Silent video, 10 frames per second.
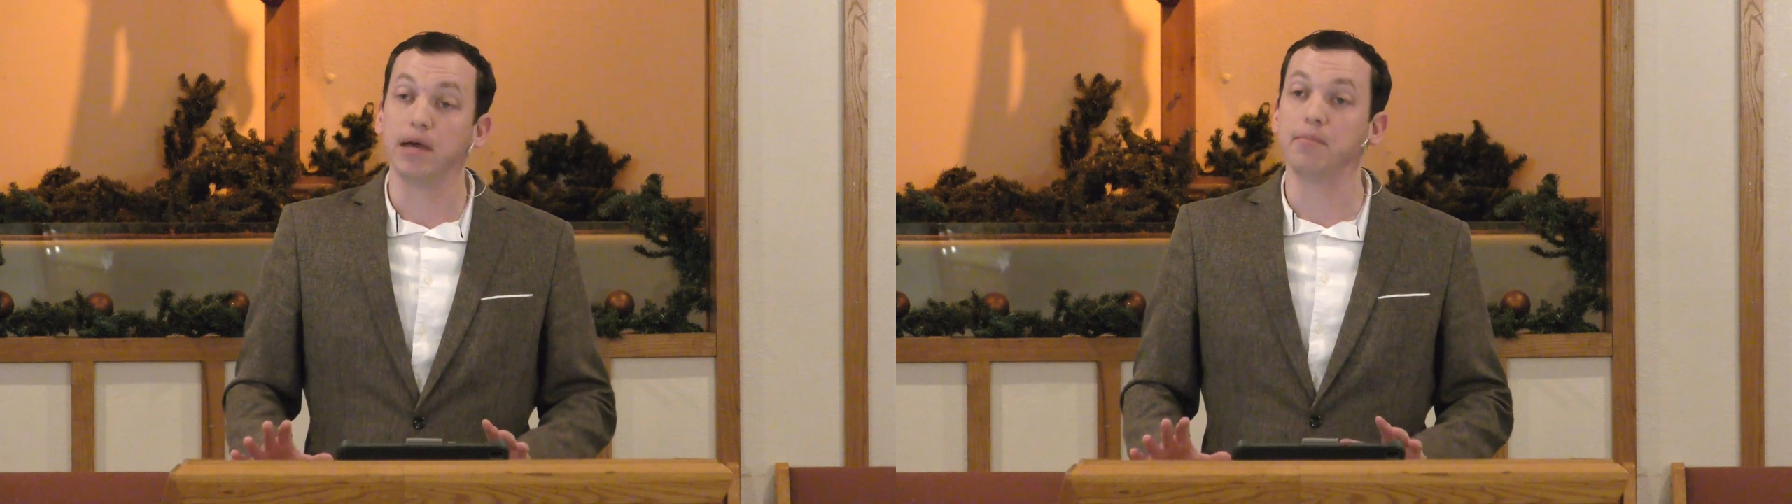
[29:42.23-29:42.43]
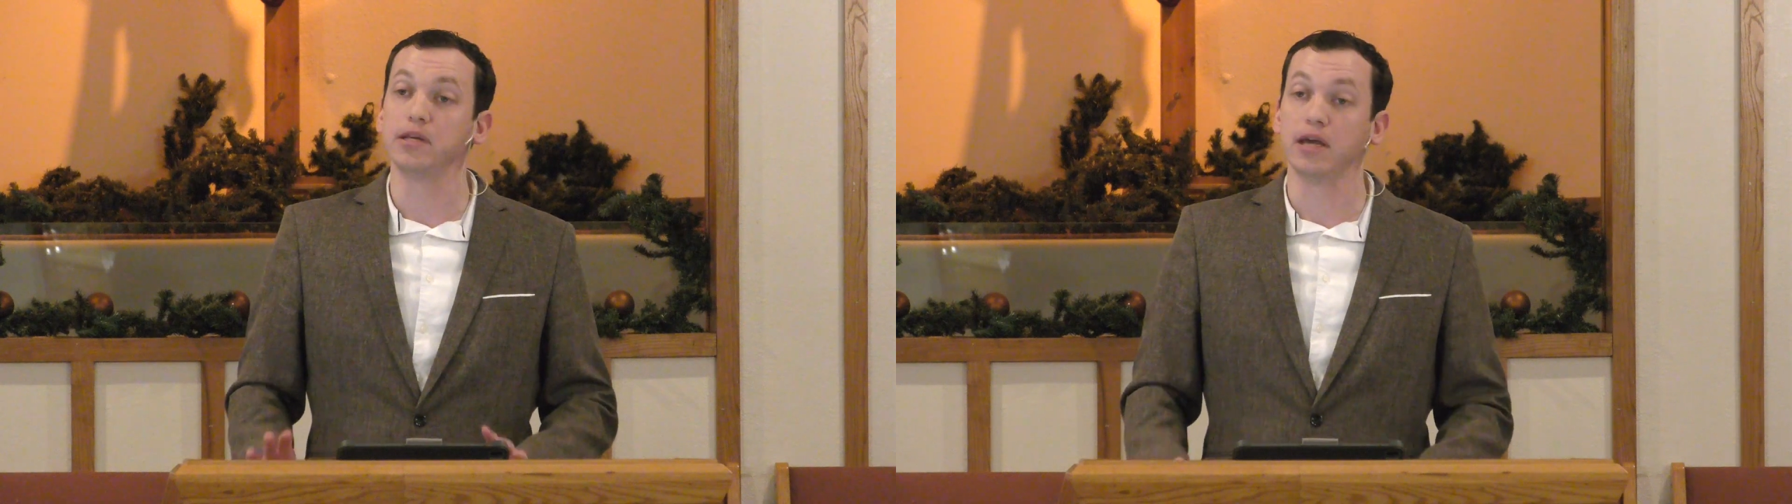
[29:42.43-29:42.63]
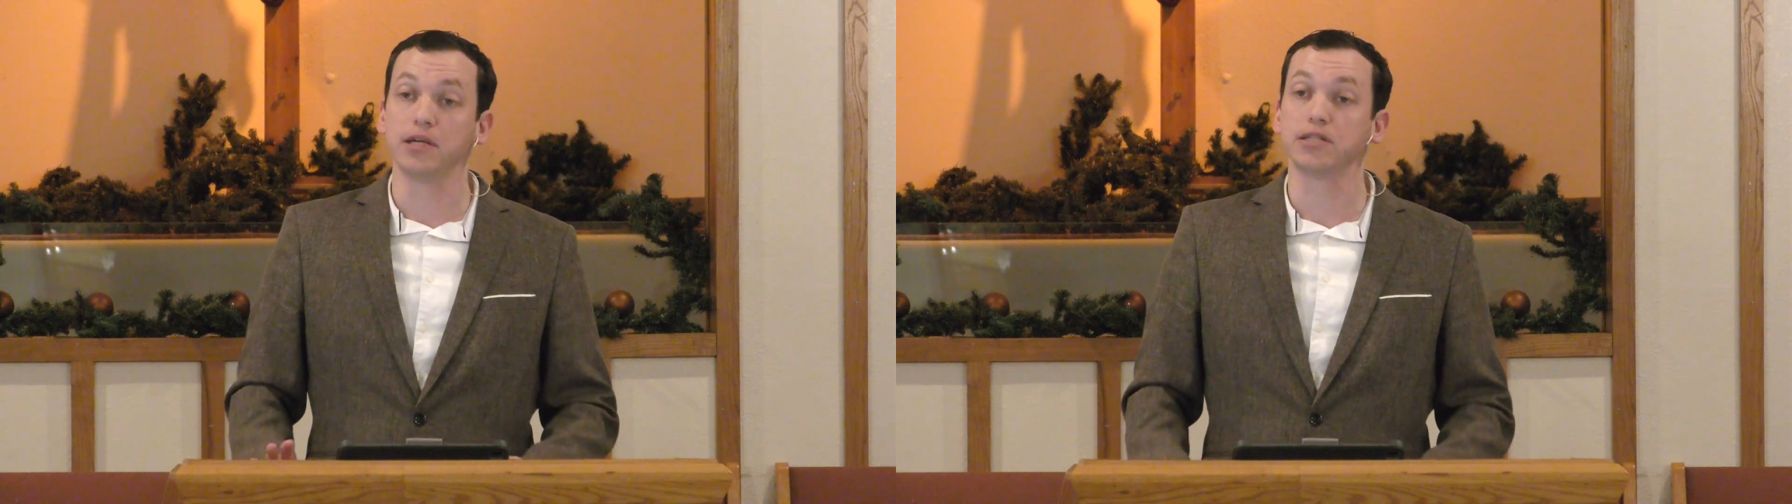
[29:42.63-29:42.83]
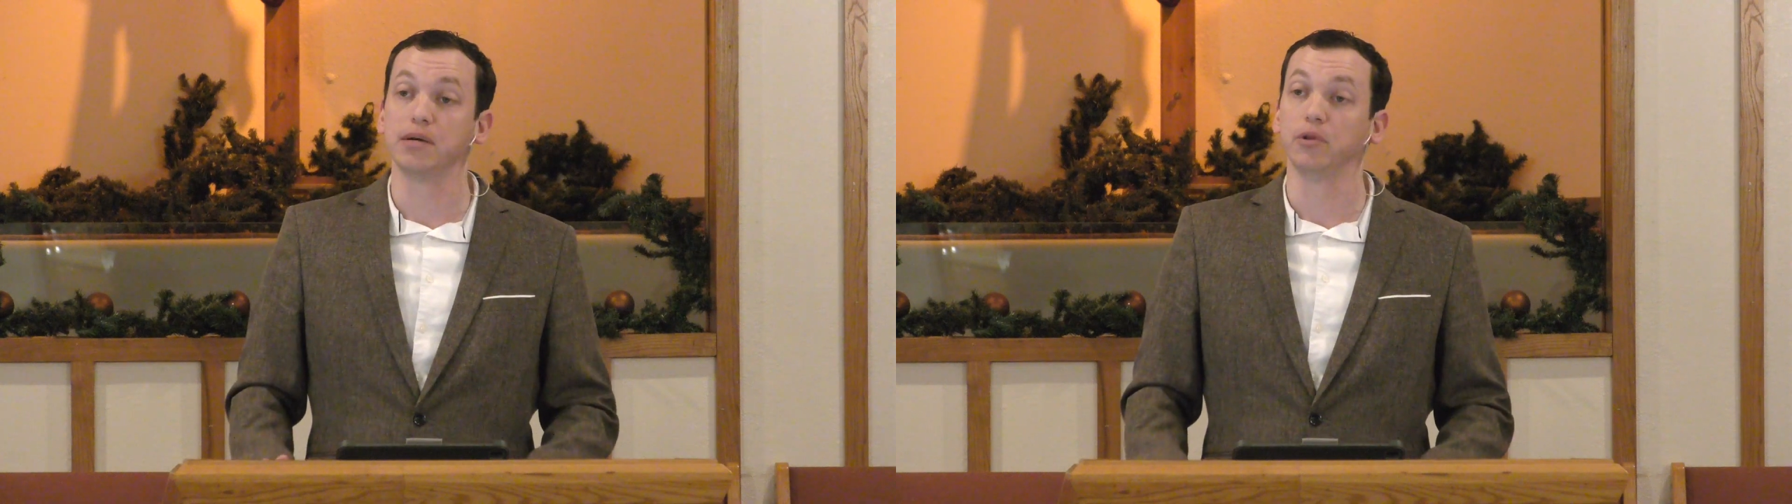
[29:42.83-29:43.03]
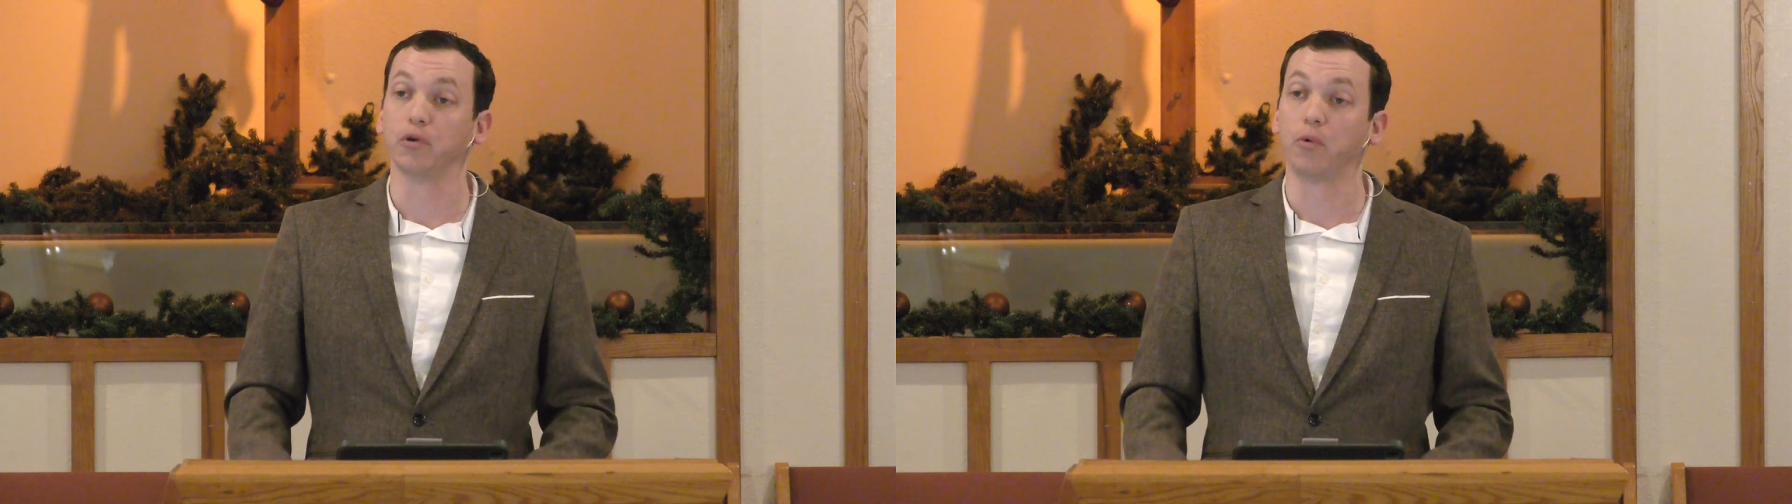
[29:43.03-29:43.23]
in a
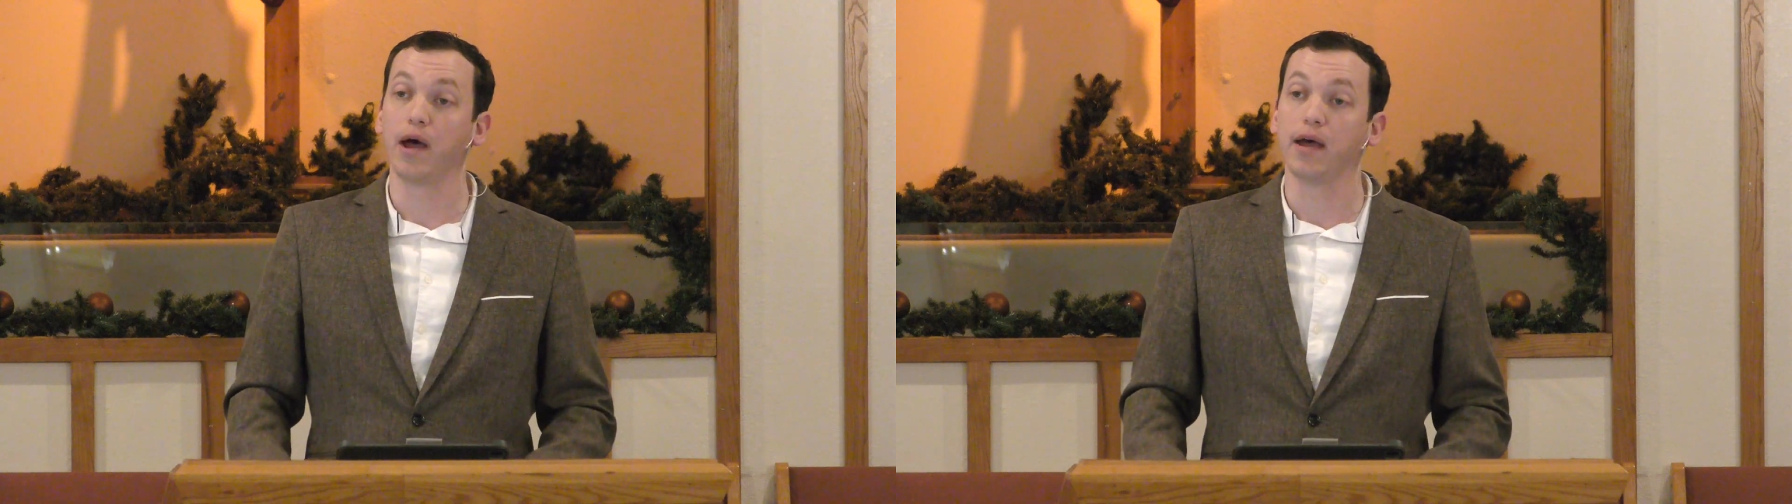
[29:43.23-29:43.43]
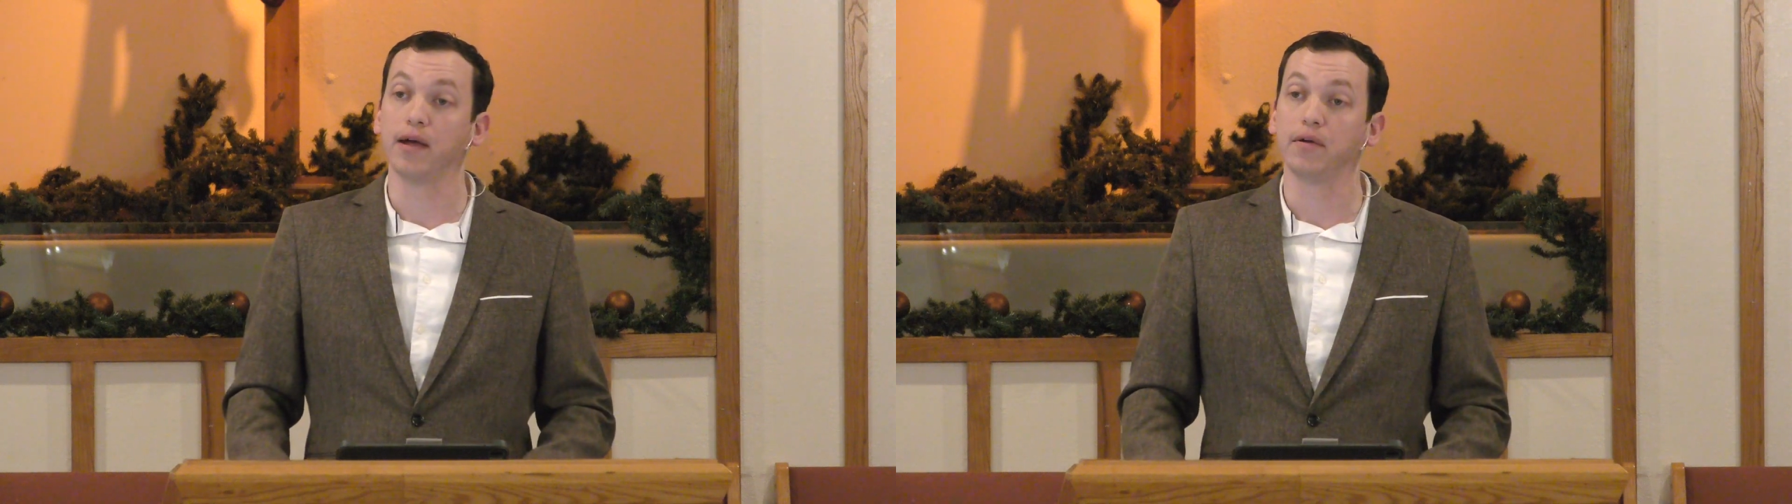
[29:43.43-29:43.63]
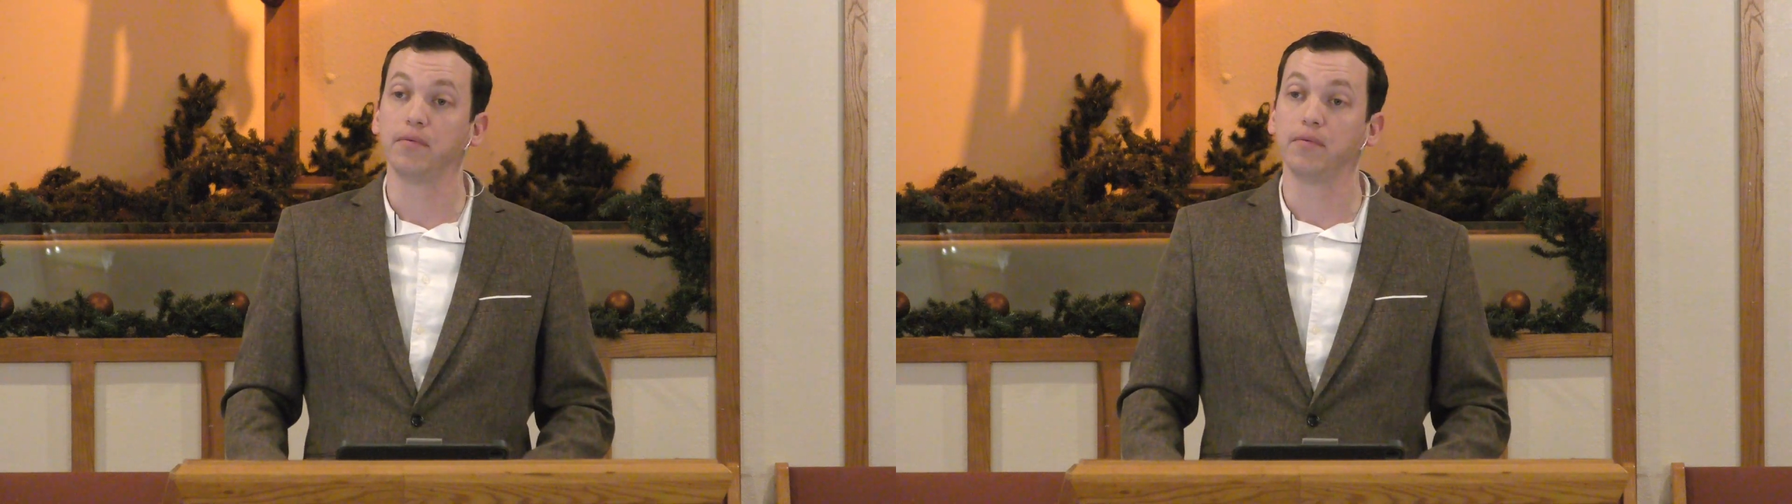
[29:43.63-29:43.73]
similar way.